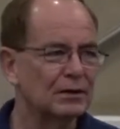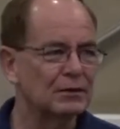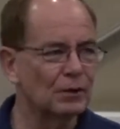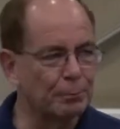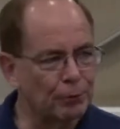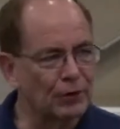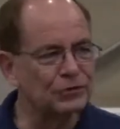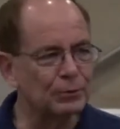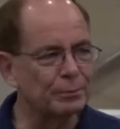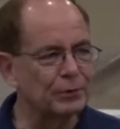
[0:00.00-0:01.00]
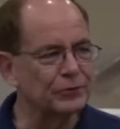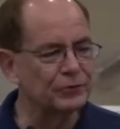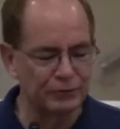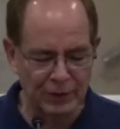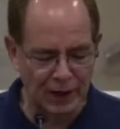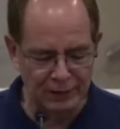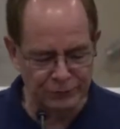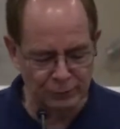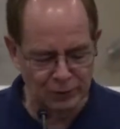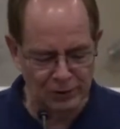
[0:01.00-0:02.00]
the principles of
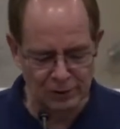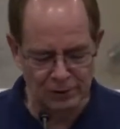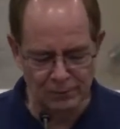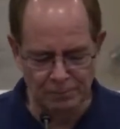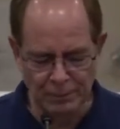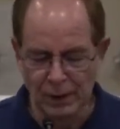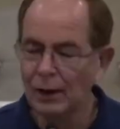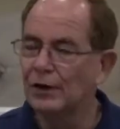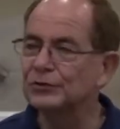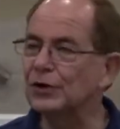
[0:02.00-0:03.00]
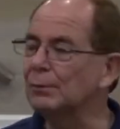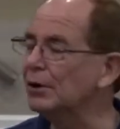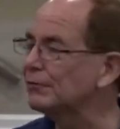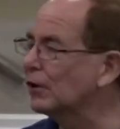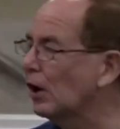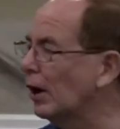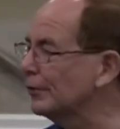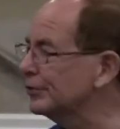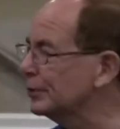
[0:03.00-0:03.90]
God's Word. Some have called